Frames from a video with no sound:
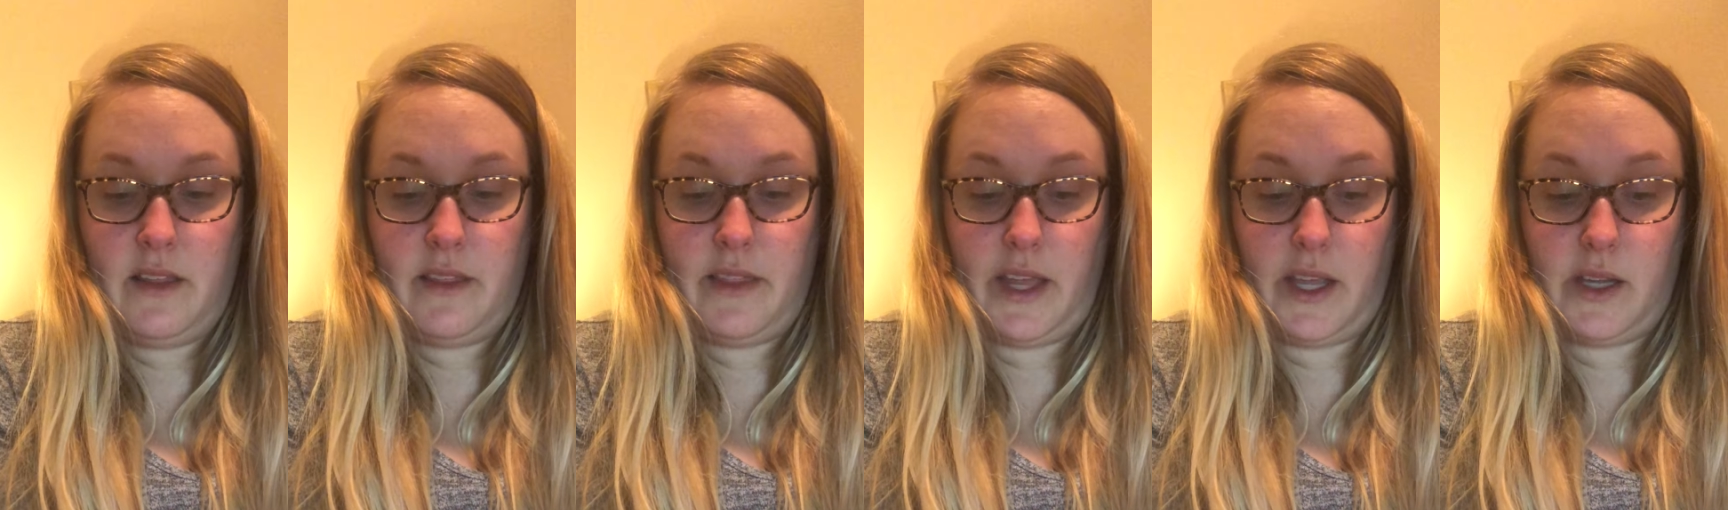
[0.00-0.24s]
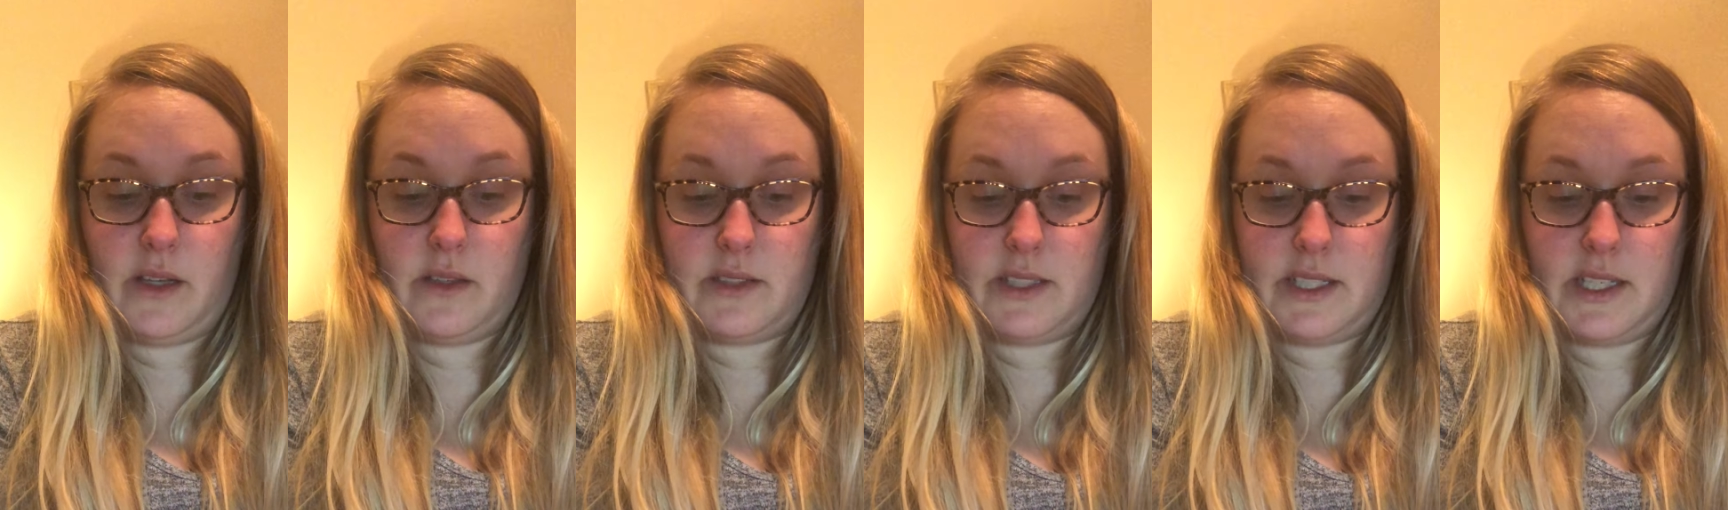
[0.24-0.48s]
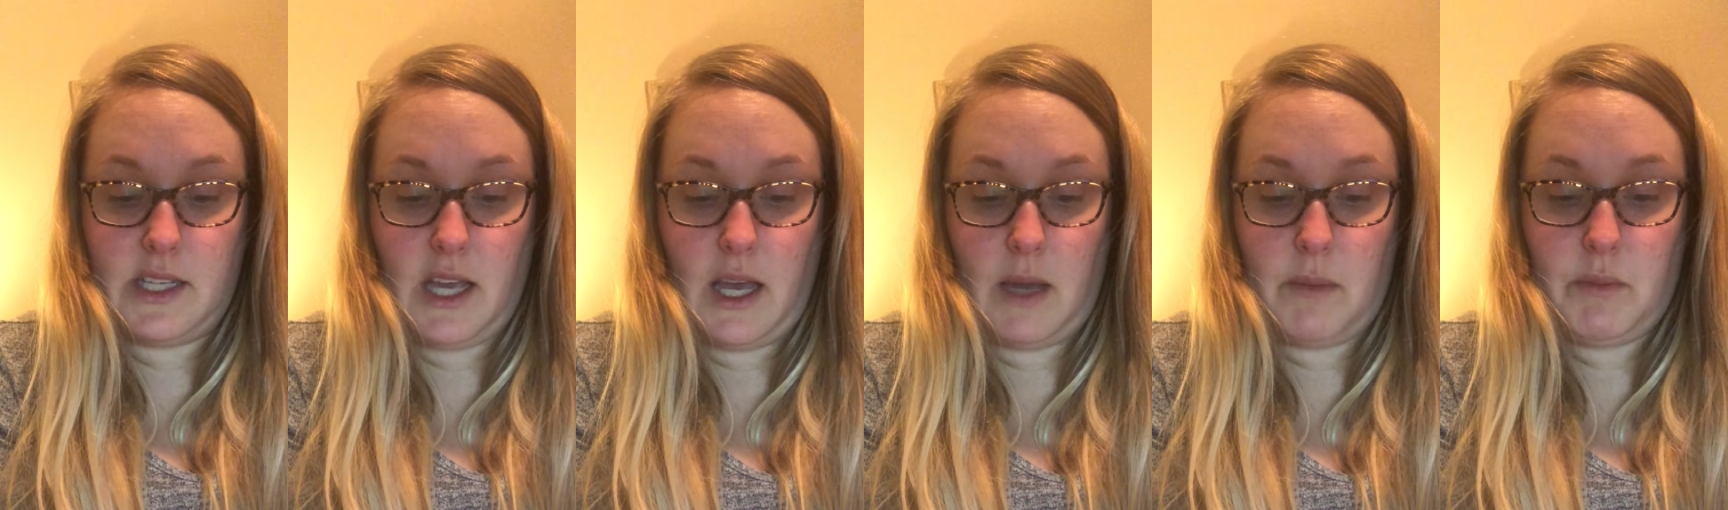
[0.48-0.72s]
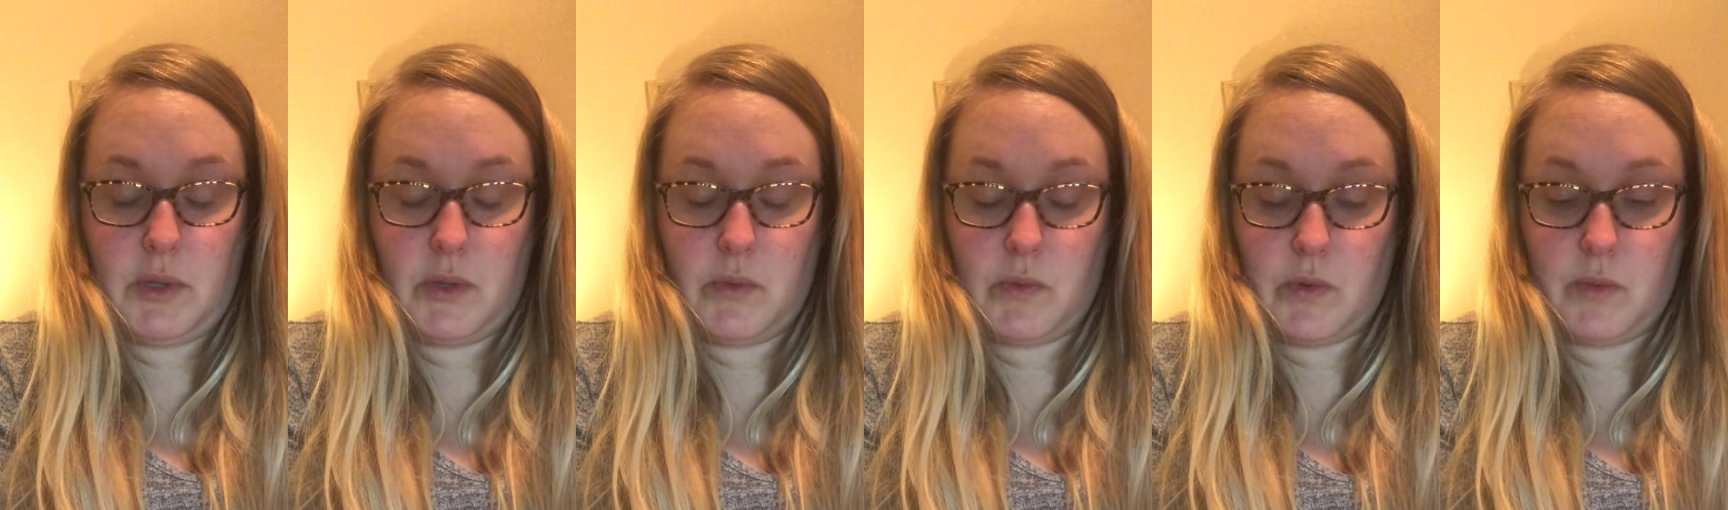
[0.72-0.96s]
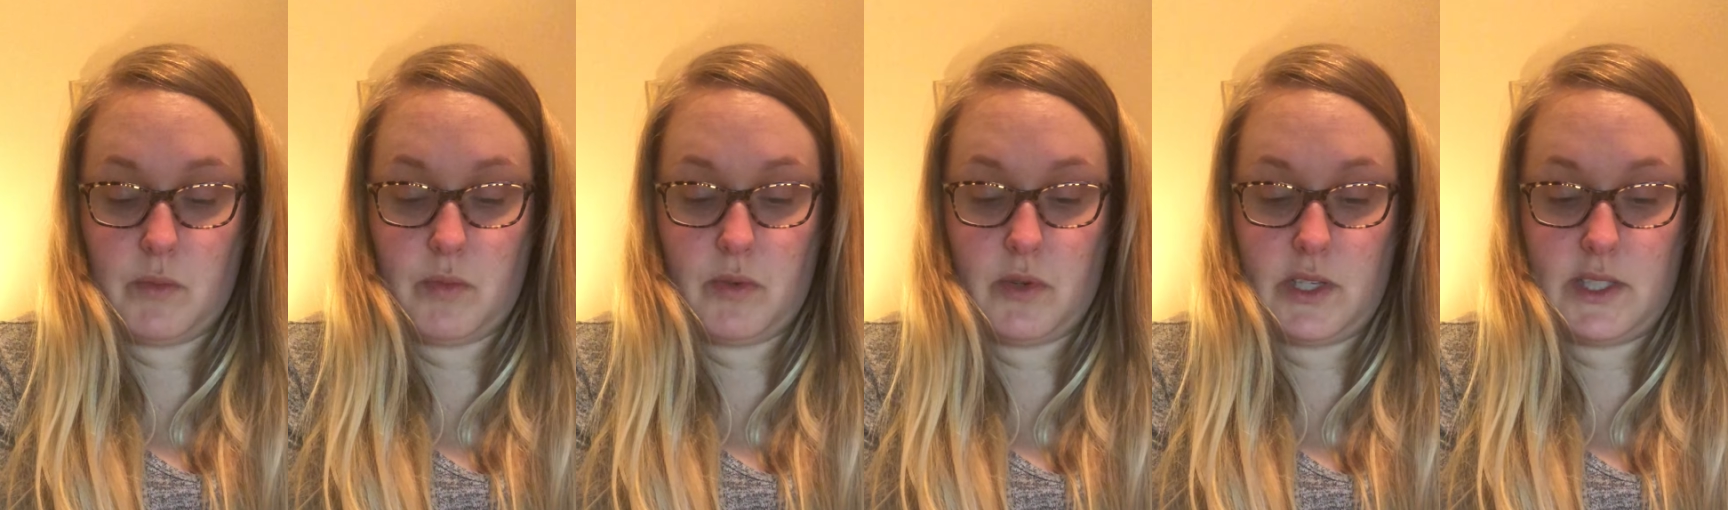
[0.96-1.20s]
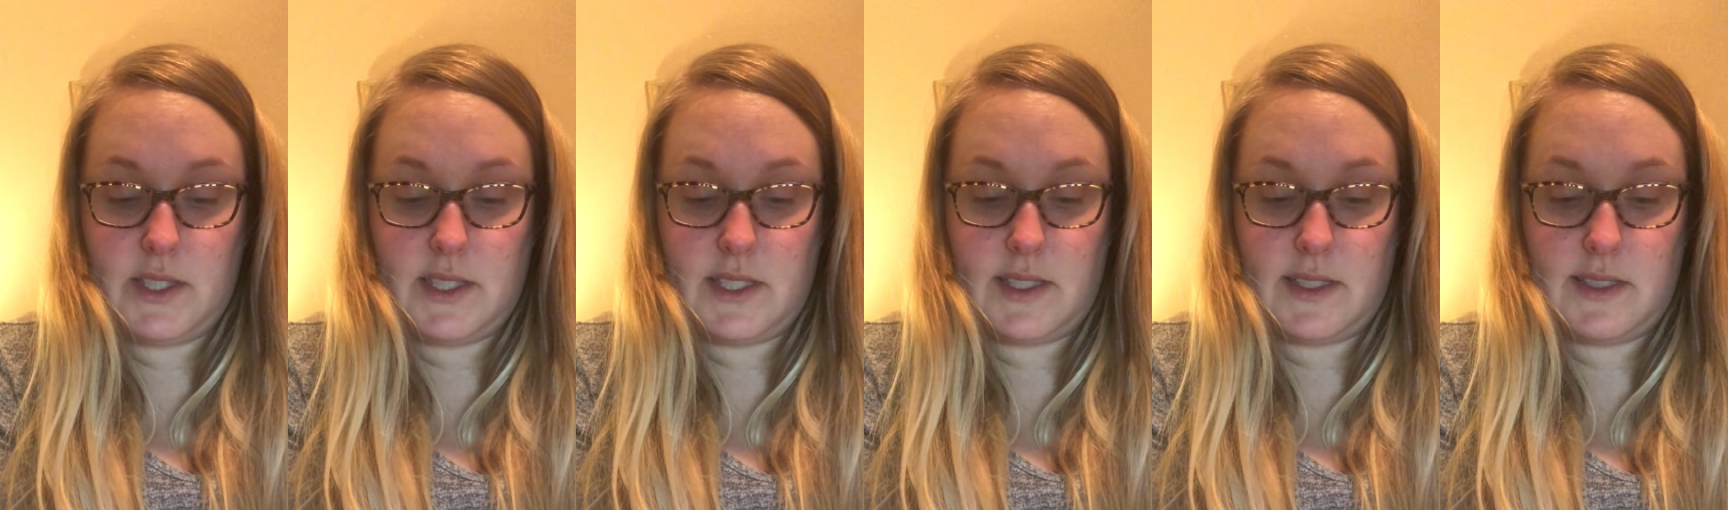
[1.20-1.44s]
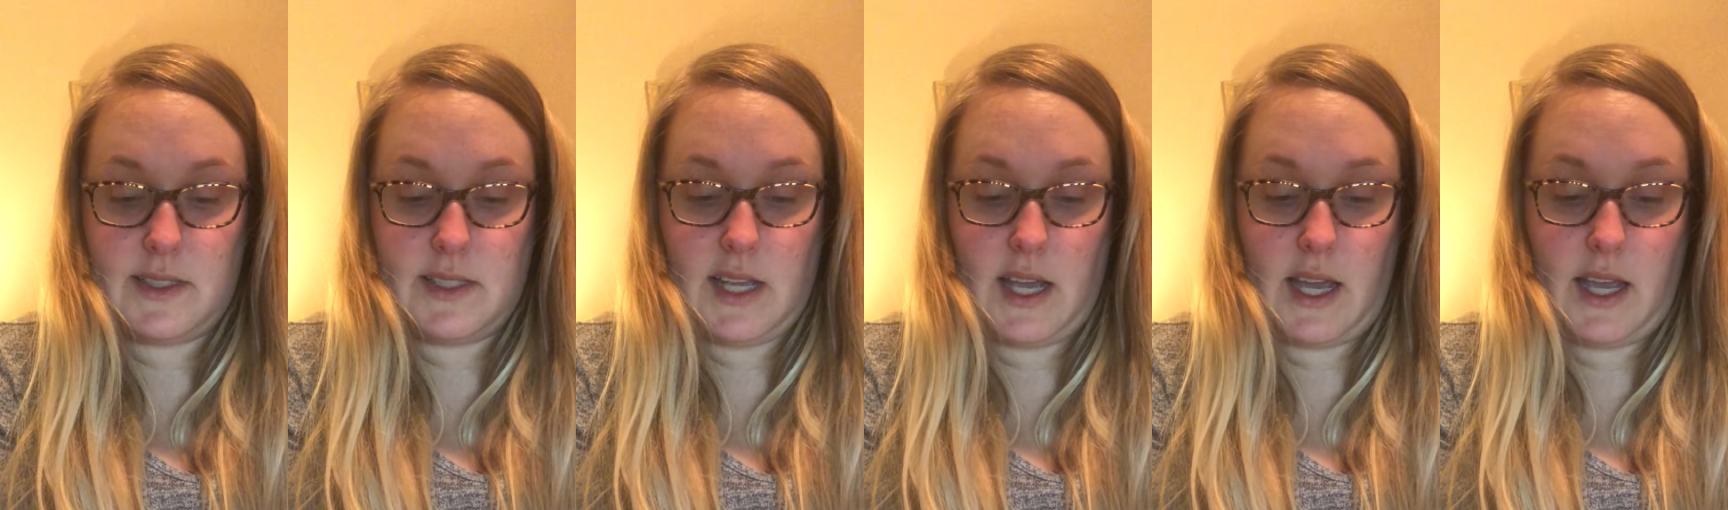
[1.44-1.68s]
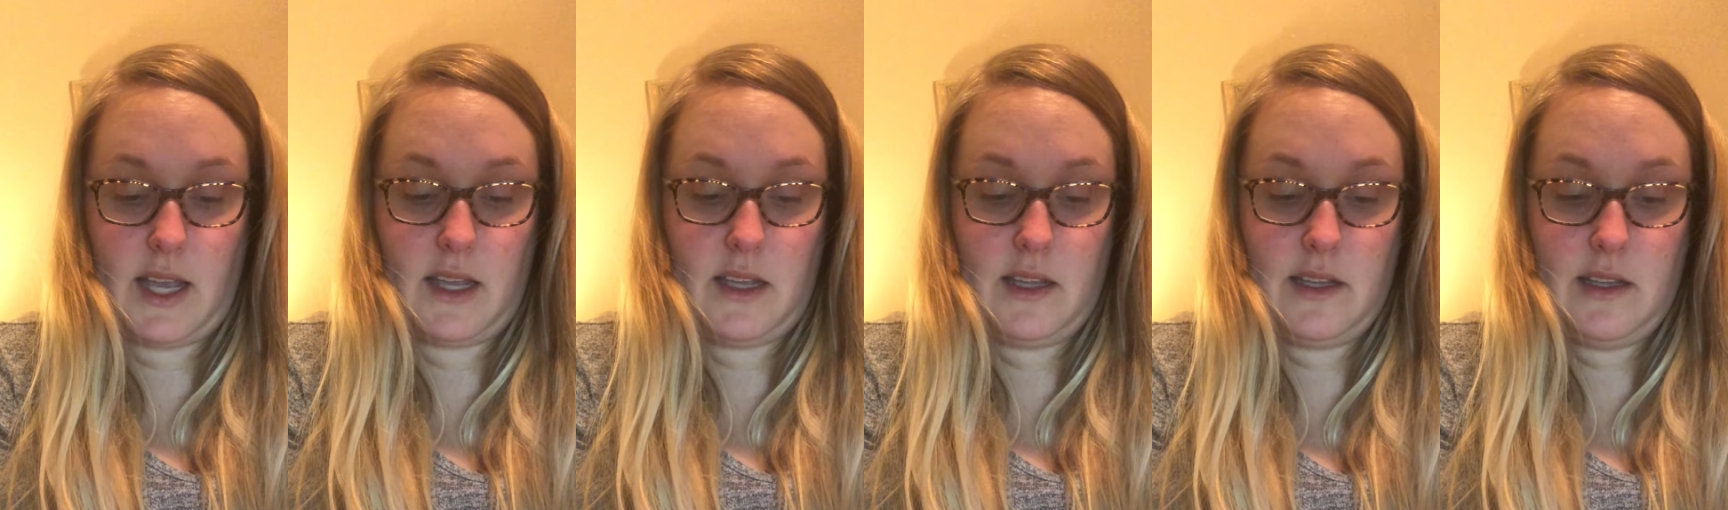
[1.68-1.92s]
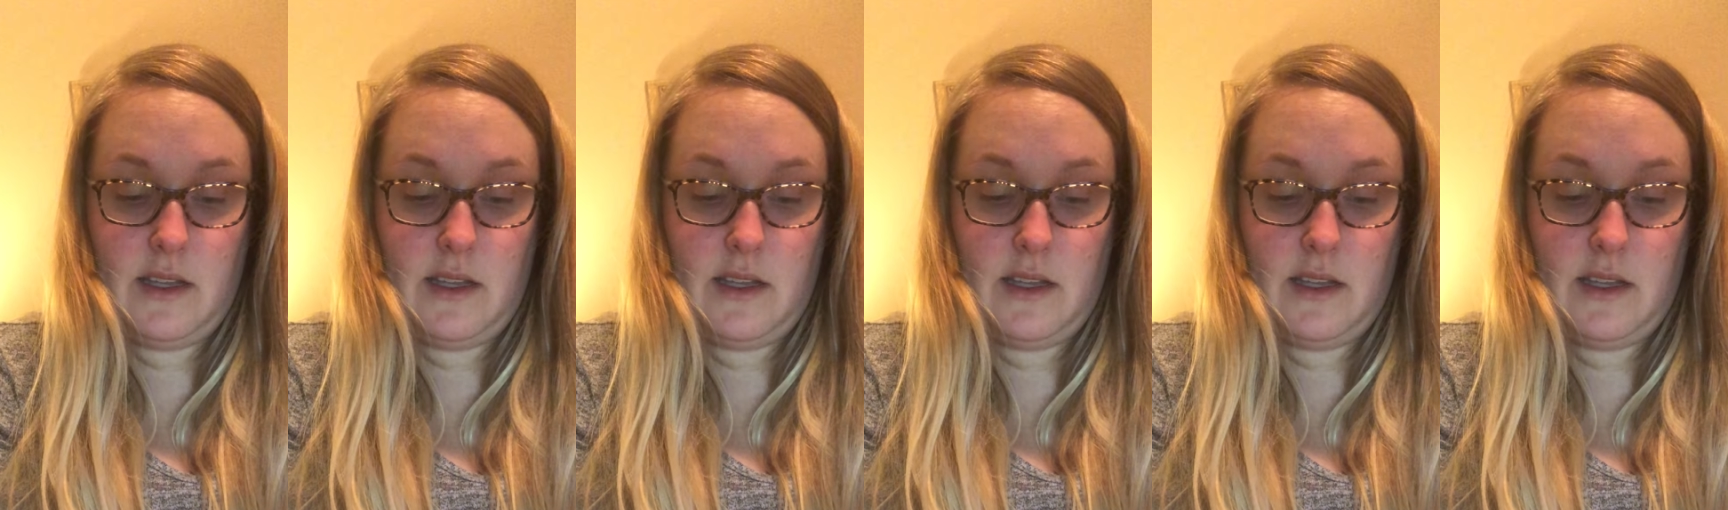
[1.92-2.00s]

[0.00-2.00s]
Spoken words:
They only happen when princes die.